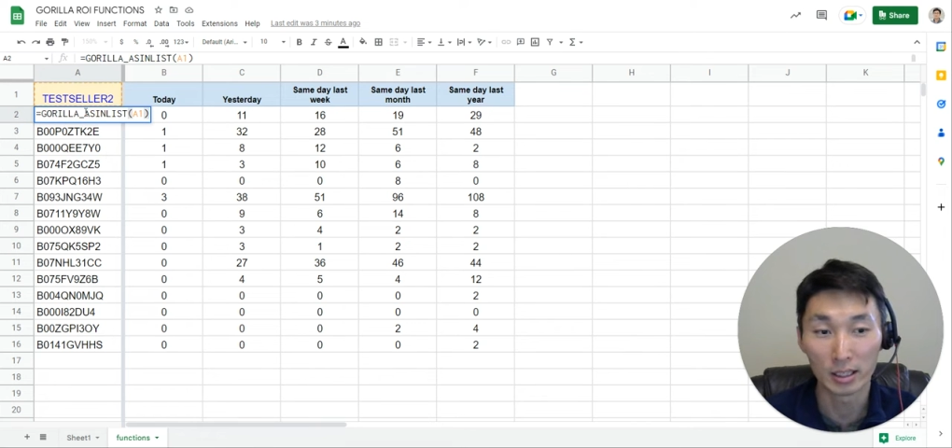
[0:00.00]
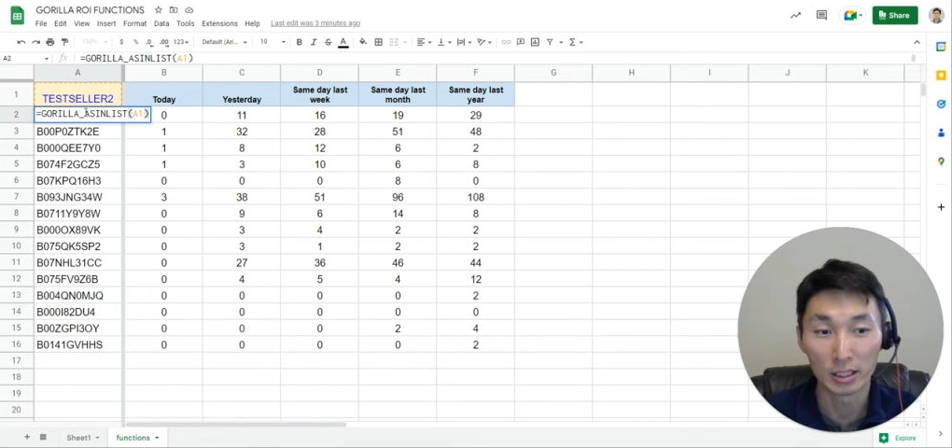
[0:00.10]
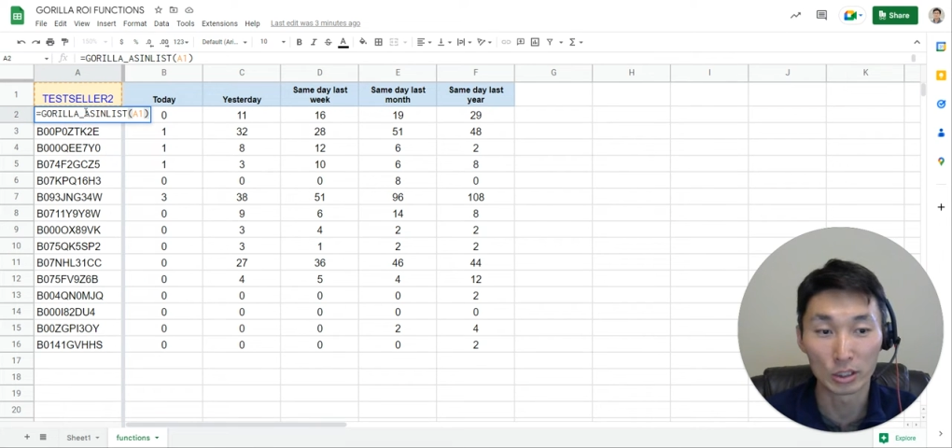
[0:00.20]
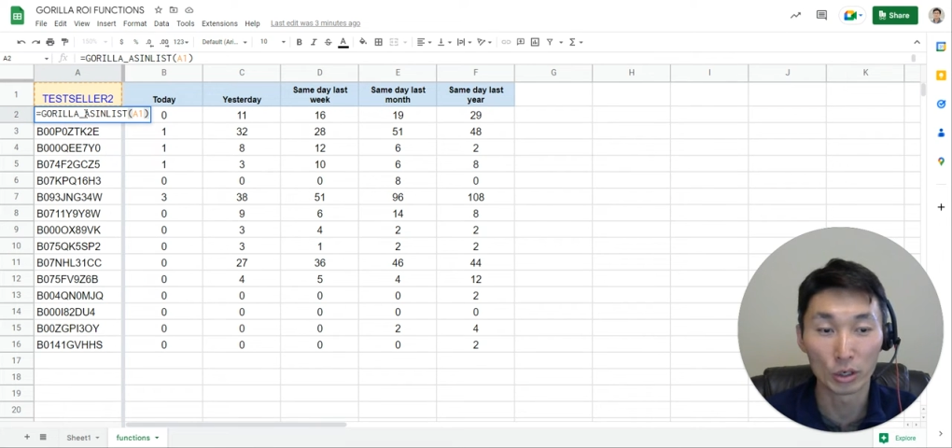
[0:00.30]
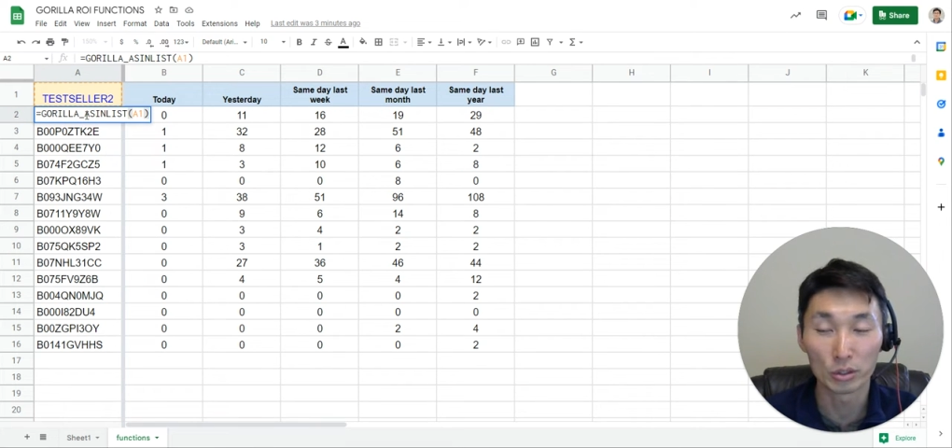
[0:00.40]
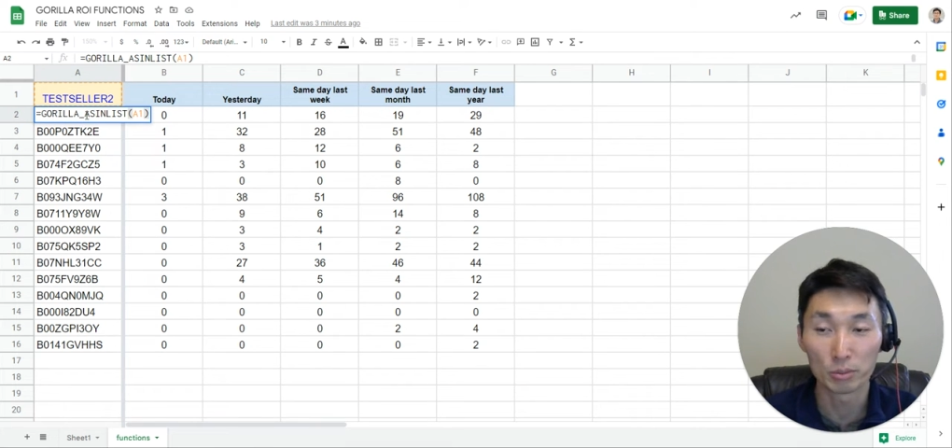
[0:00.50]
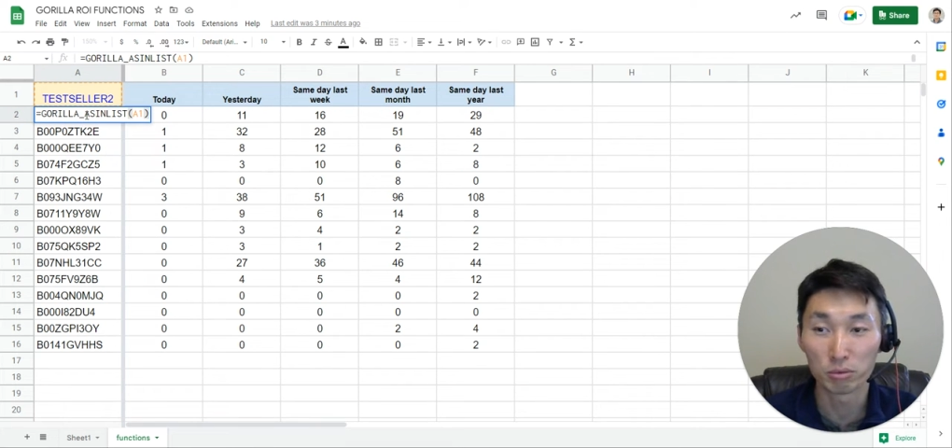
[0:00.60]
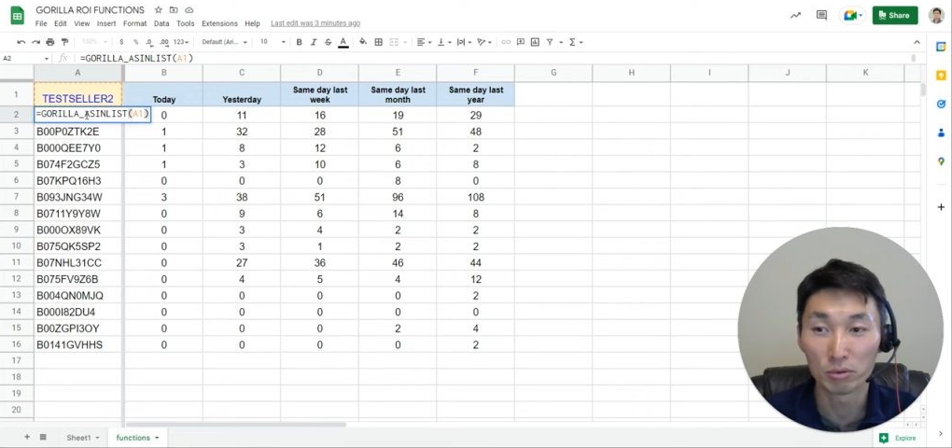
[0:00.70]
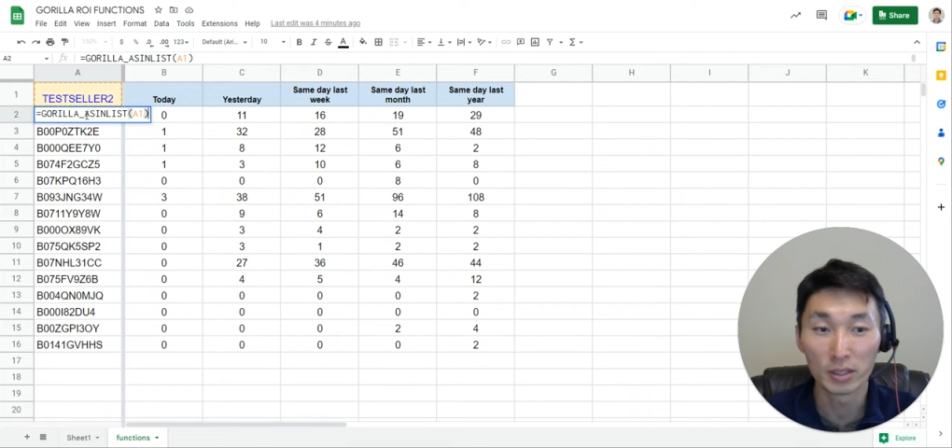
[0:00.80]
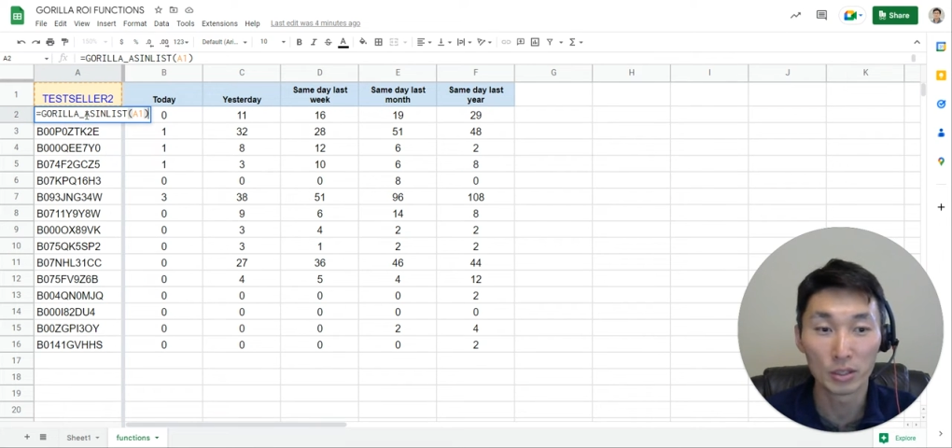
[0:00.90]
it's going to
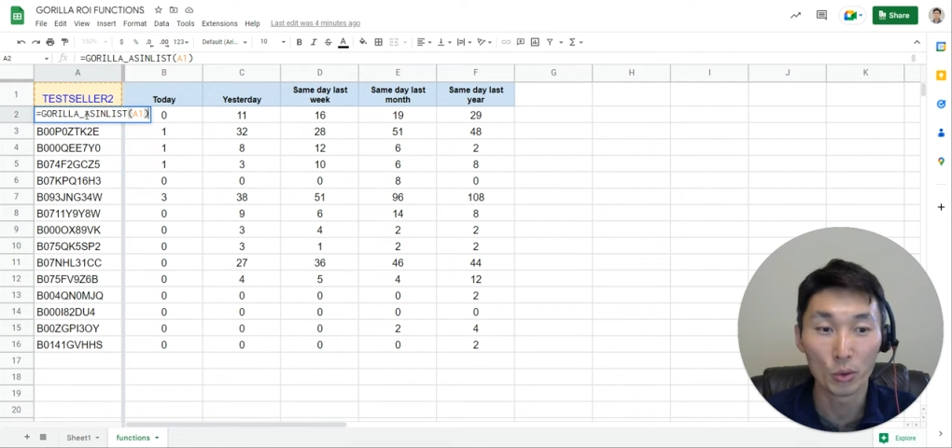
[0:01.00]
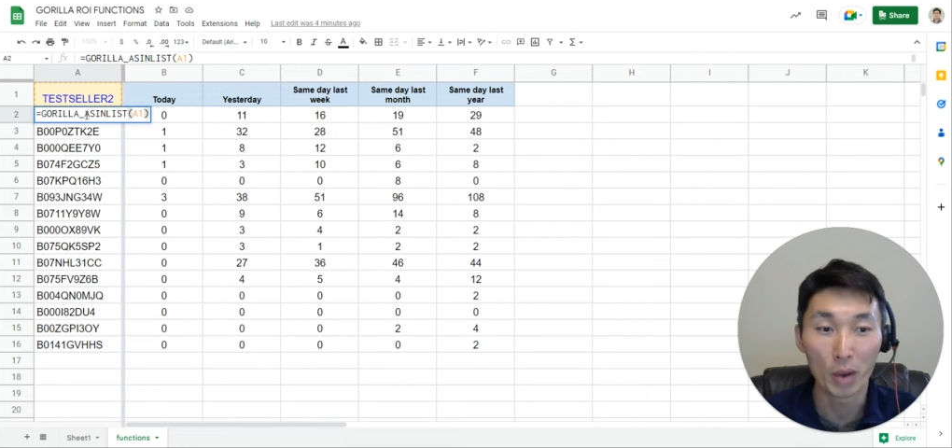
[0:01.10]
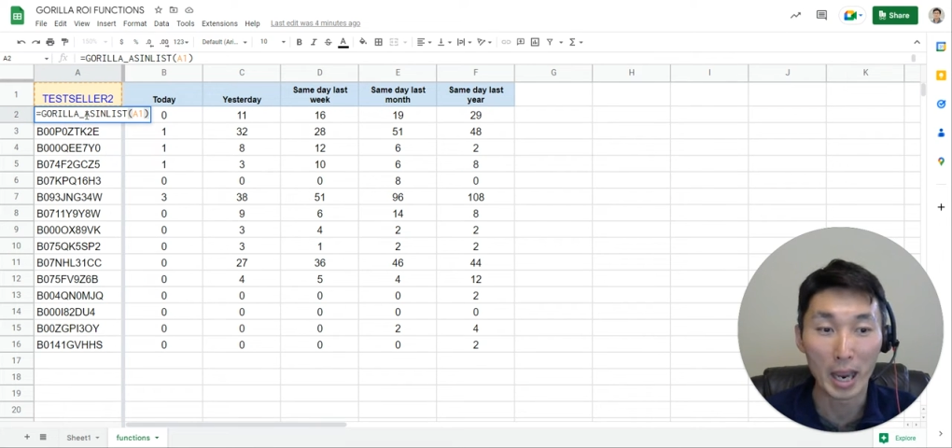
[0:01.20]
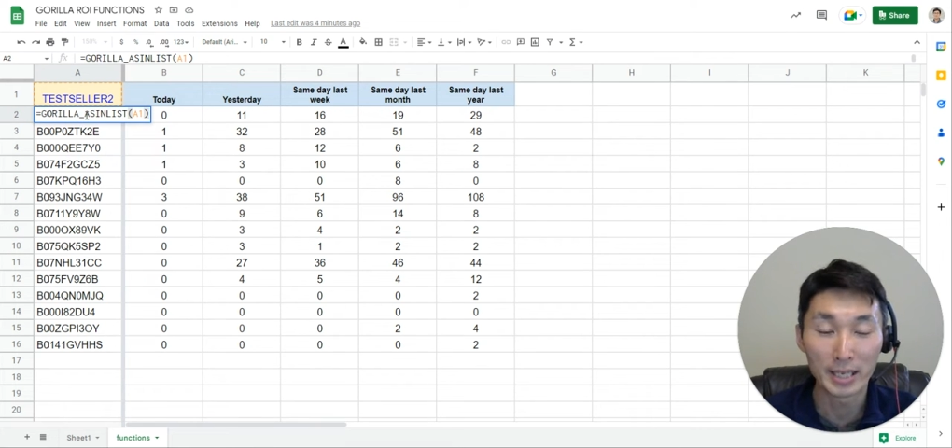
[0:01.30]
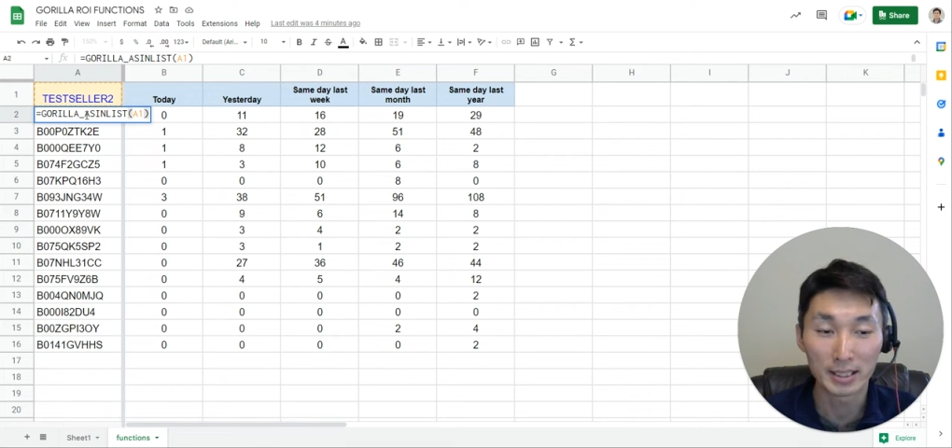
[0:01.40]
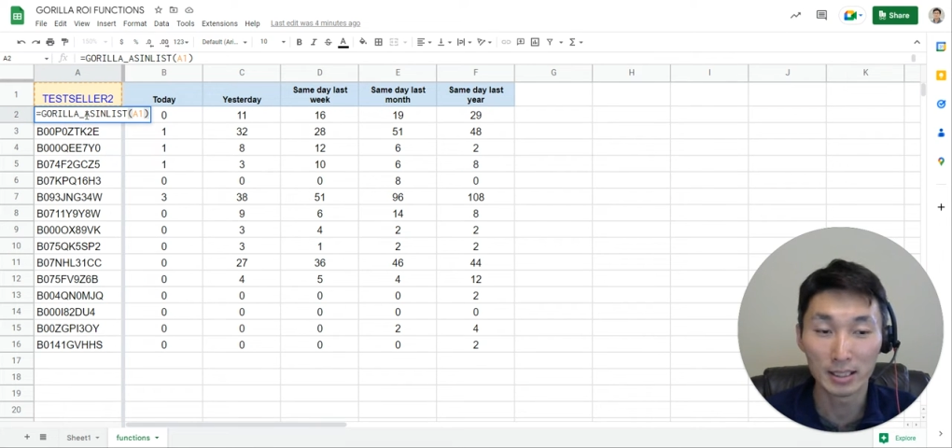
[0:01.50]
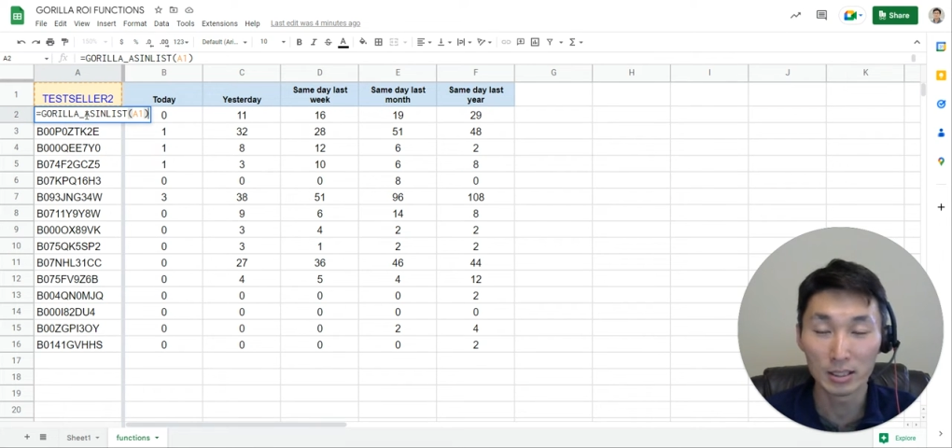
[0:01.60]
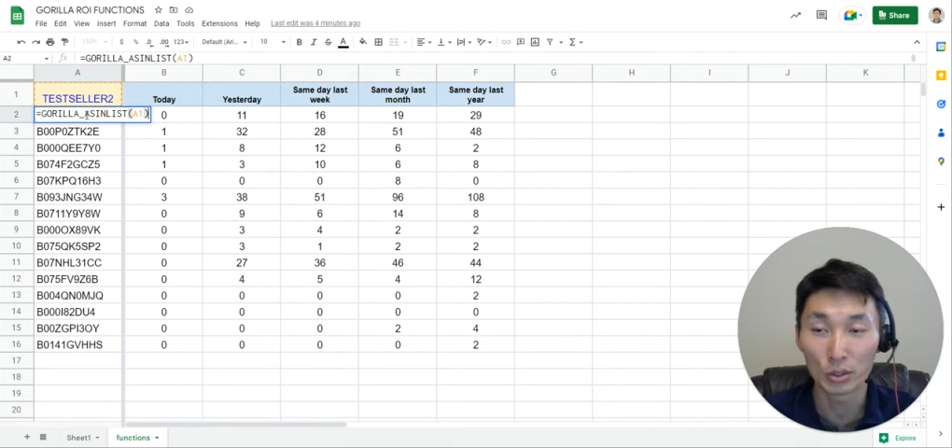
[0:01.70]
pull in your ASIN.